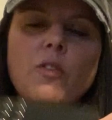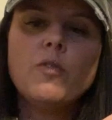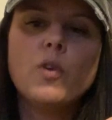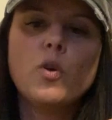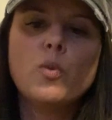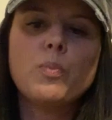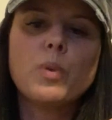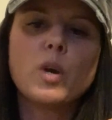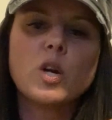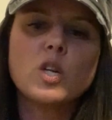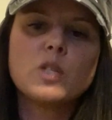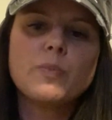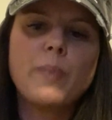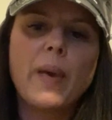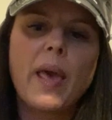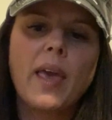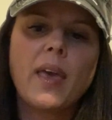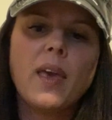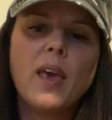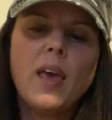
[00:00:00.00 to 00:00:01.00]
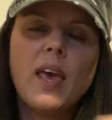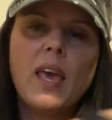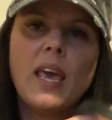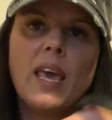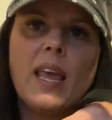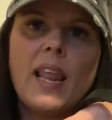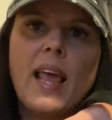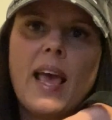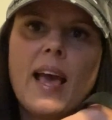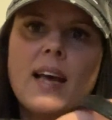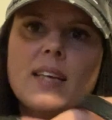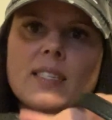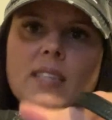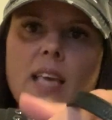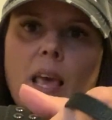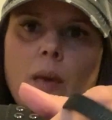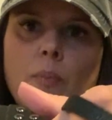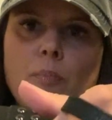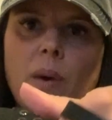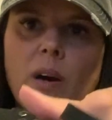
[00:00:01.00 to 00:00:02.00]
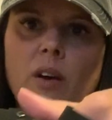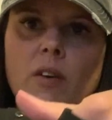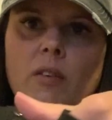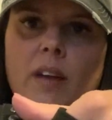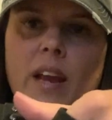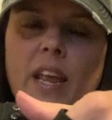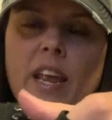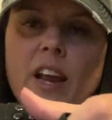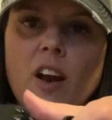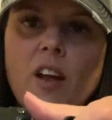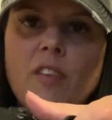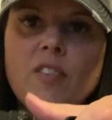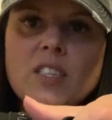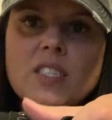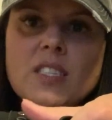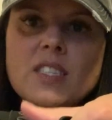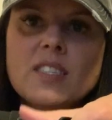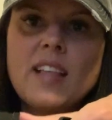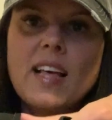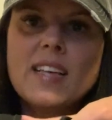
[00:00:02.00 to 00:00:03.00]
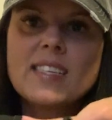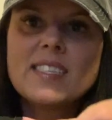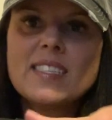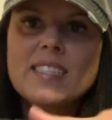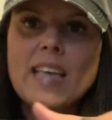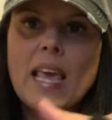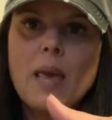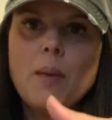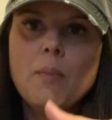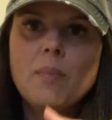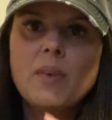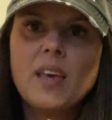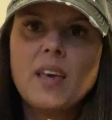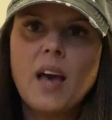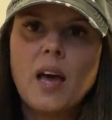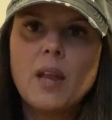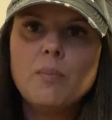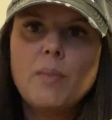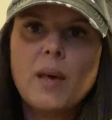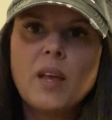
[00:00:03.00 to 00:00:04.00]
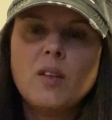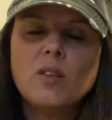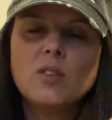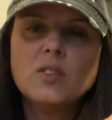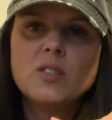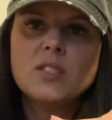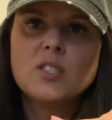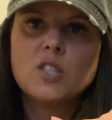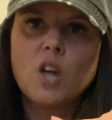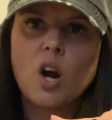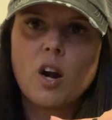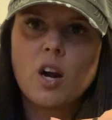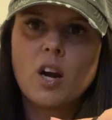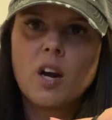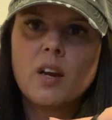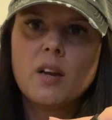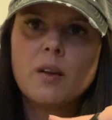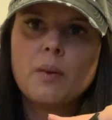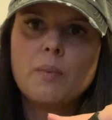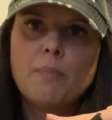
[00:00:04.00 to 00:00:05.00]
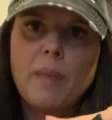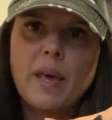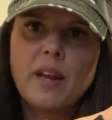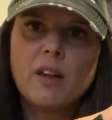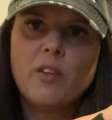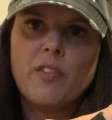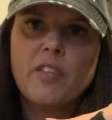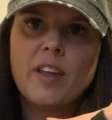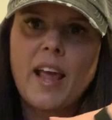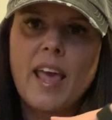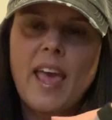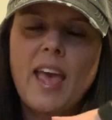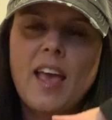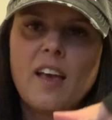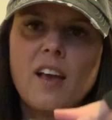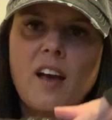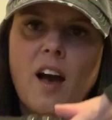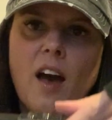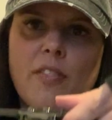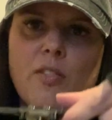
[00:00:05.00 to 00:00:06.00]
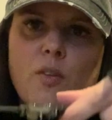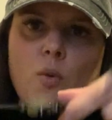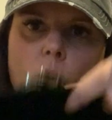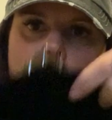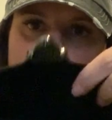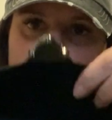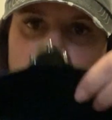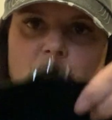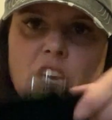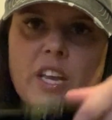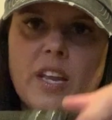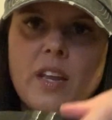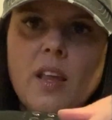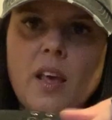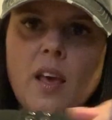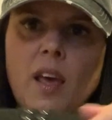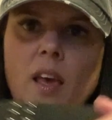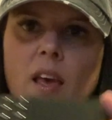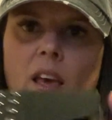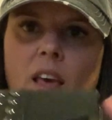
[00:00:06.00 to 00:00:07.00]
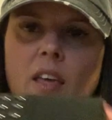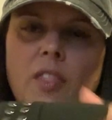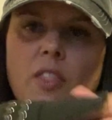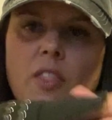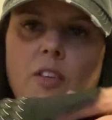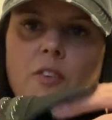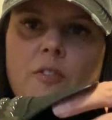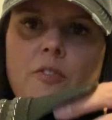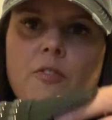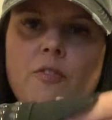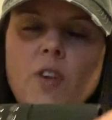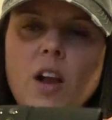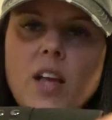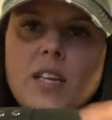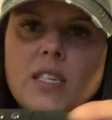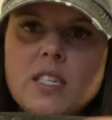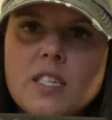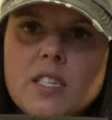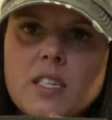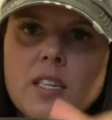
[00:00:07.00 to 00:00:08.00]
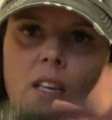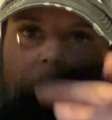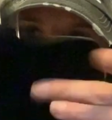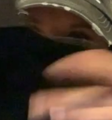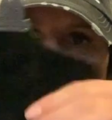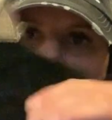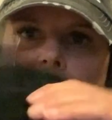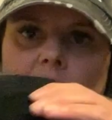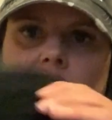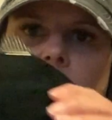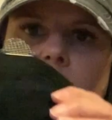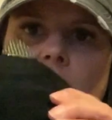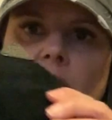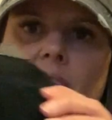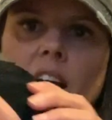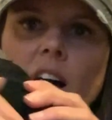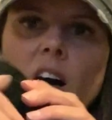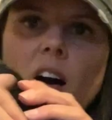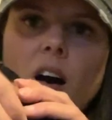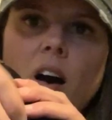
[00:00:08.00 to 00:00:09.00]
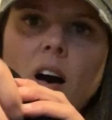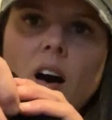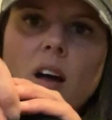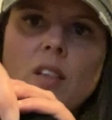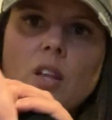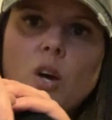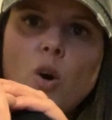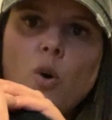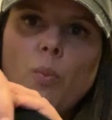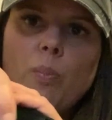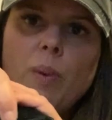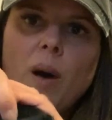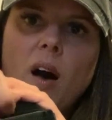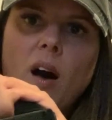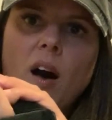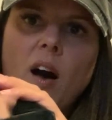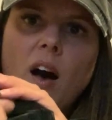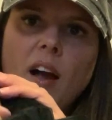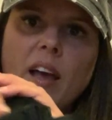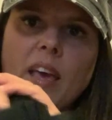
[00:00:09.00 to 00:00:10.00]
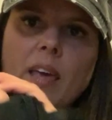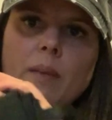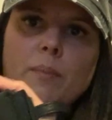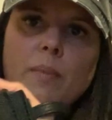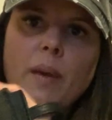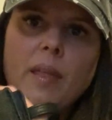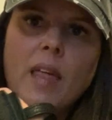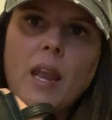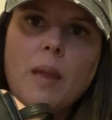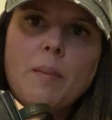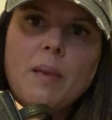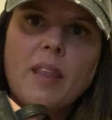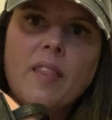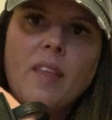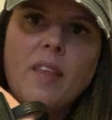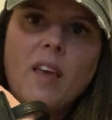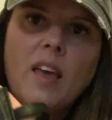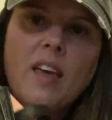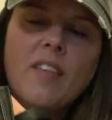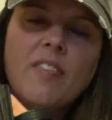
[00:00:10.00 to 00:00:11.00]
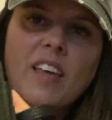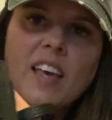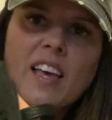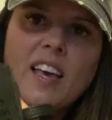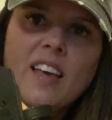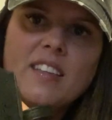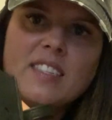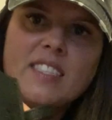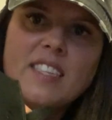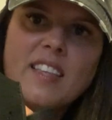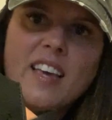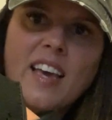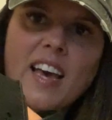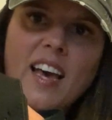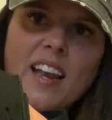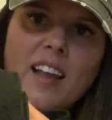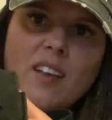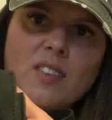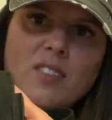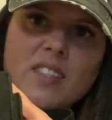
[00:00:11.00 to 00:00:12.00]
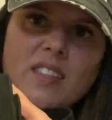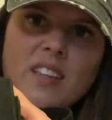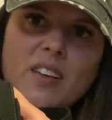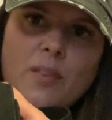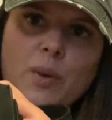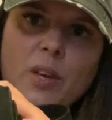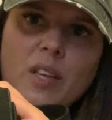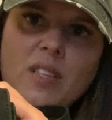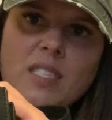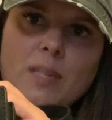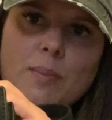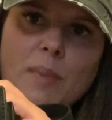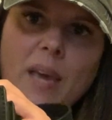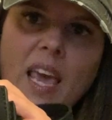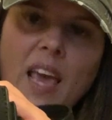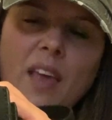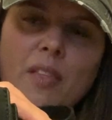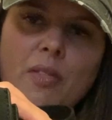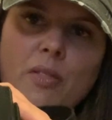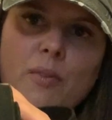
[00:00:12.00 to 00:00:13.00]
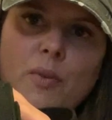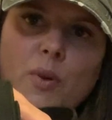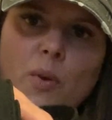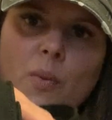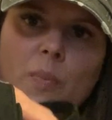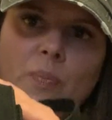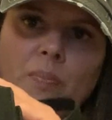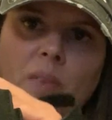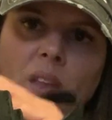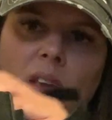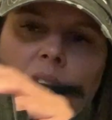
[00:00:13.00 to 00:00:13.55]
Phone Purse Bag. It has a buckle right here, and this is in that same gunmetal, dark metal that I got the watch in. The front is a hollow pocket, and by that I mean, see the cutouts in there where you can see my hand through?